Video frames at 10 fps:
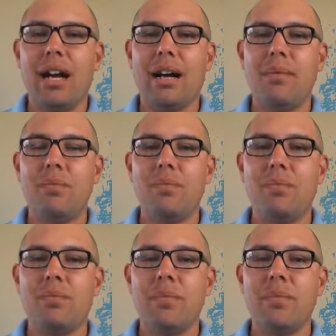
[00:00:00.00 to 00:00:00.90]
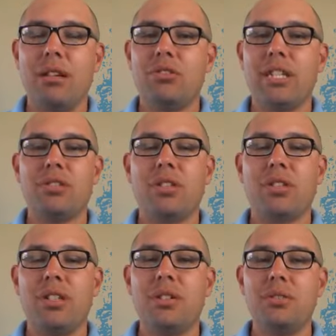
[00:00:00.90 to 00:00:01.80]
They don't change their
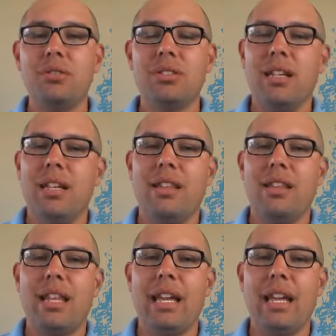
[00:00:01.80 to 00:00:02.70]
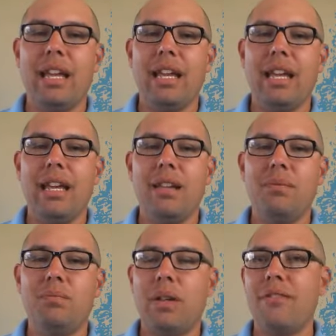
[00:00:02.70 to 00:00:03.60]
clothes.
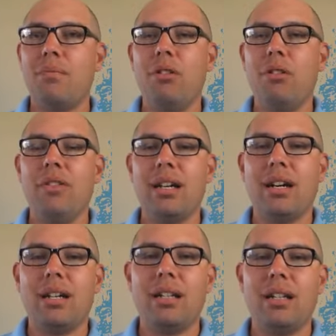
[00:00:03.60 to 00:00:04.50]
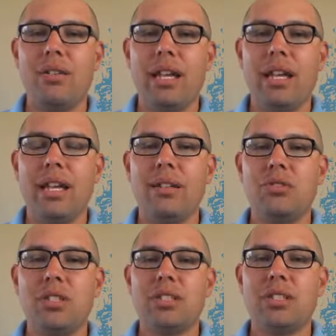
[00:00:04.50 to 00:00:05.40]
They have a movie on, they
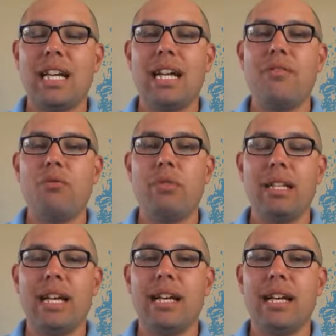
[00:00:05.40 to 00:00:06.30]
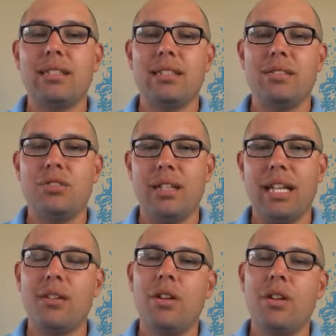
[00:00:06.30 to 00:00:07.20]
just kind of relax and chill
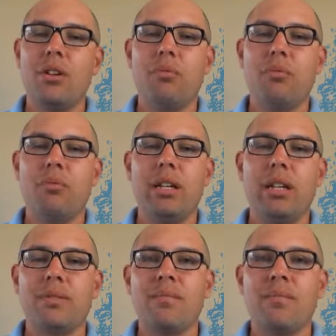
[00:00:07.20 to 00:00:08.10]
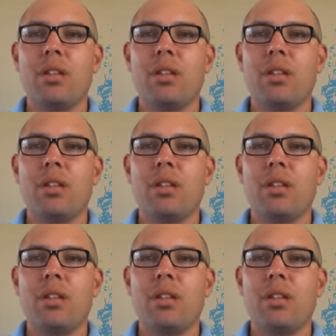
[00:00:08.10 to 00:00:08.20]
out, which